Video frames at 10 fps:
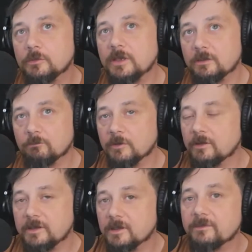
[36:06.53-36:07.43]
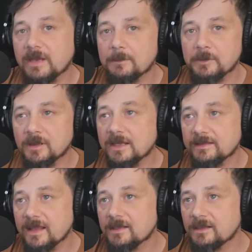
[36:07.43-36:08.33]
It really could have happened like
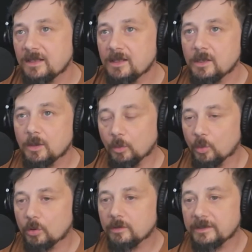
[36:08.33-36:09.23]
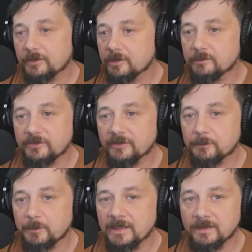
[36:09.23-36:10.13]
that, or it could have
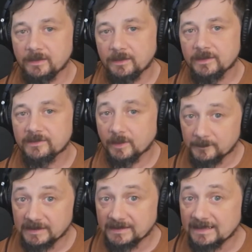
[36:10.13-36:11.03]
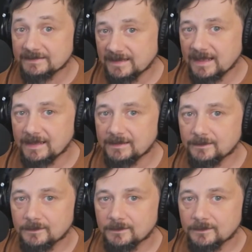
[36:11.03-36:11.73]
just been something they said,